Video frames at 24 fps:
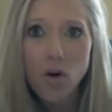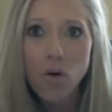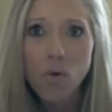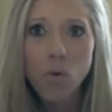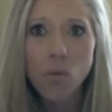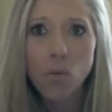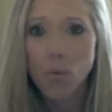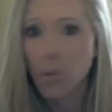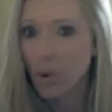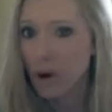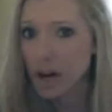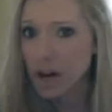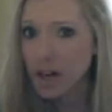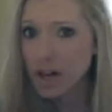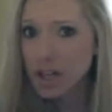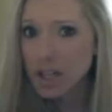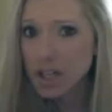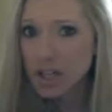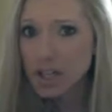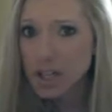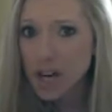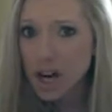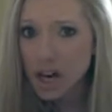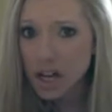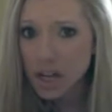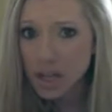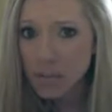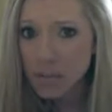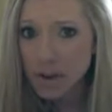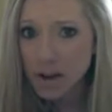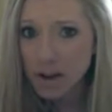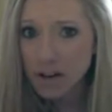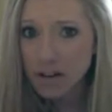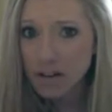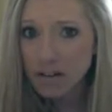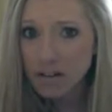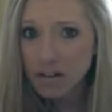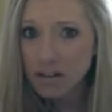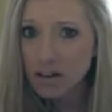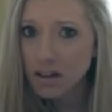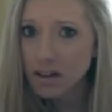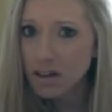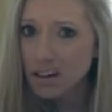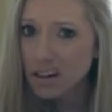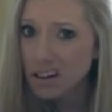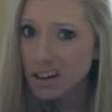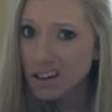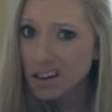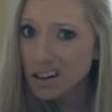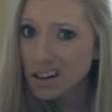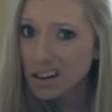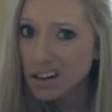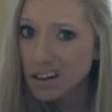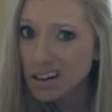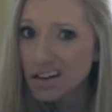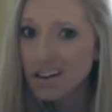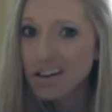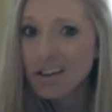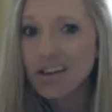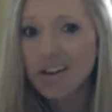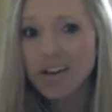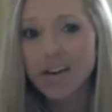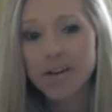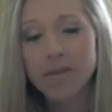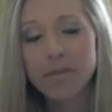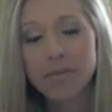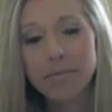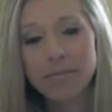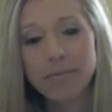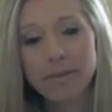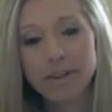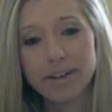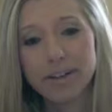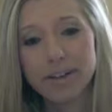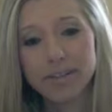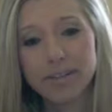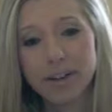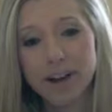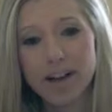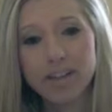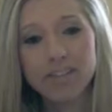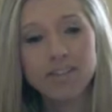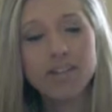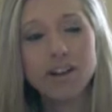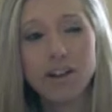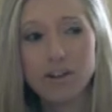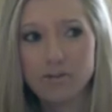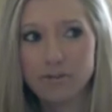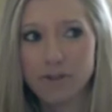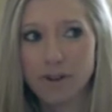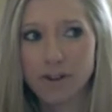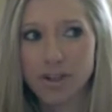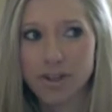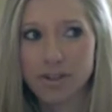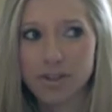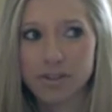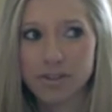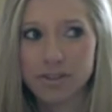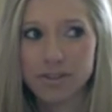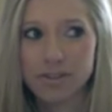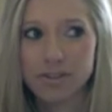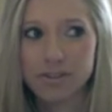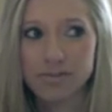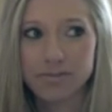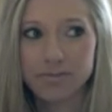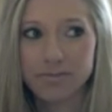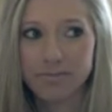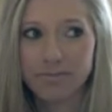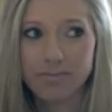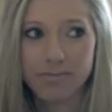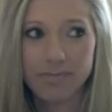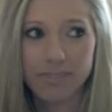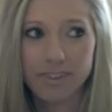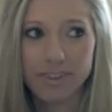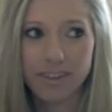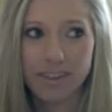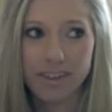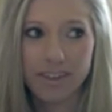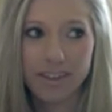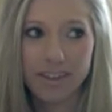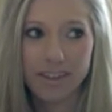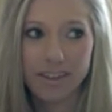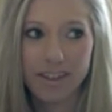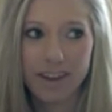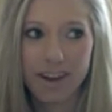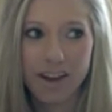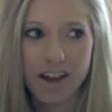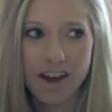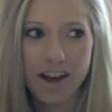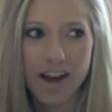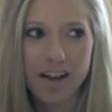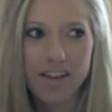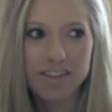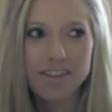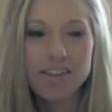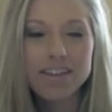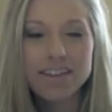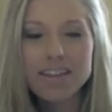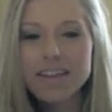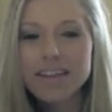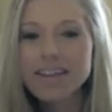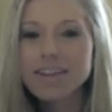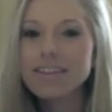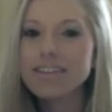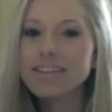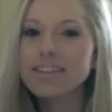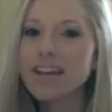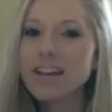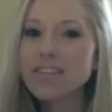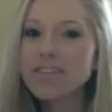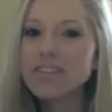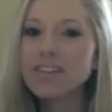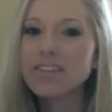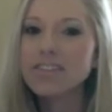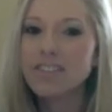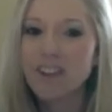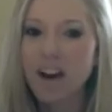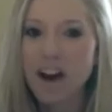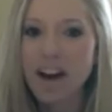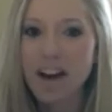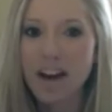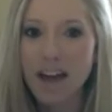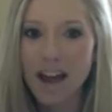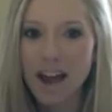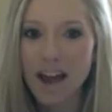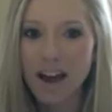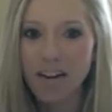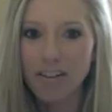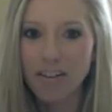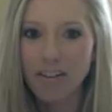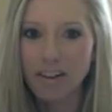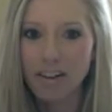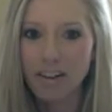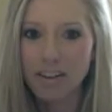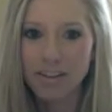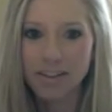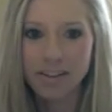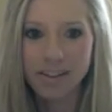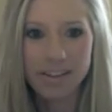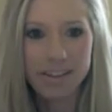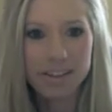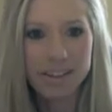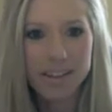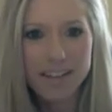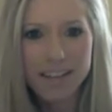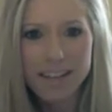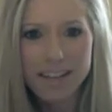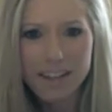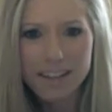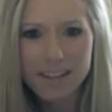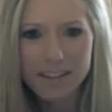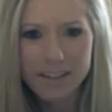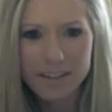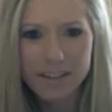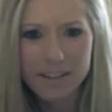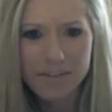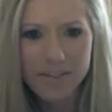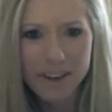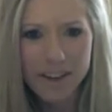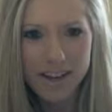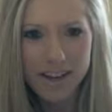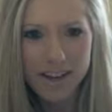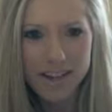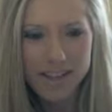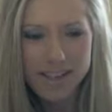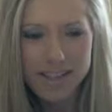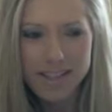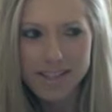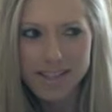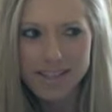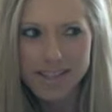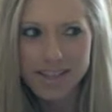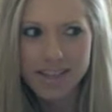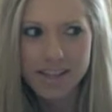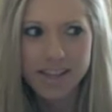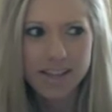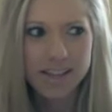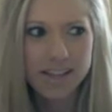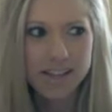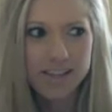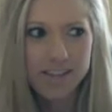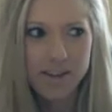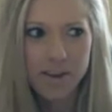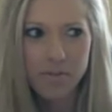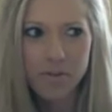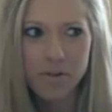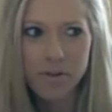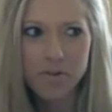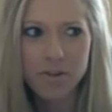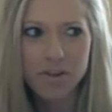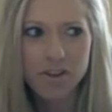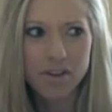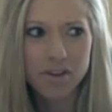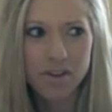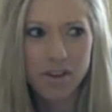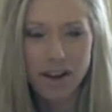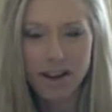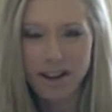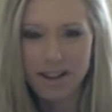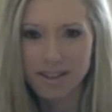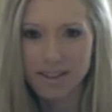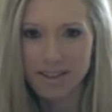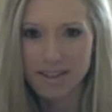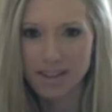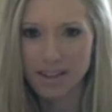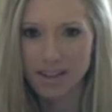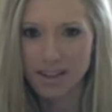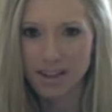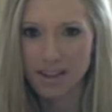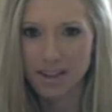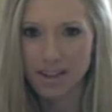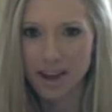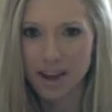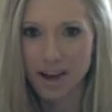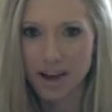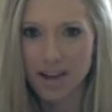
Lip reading: what are you talking about, huh? But I love Rachel, and I think they left a lot out. Any Glee fans, tell me what you guys think.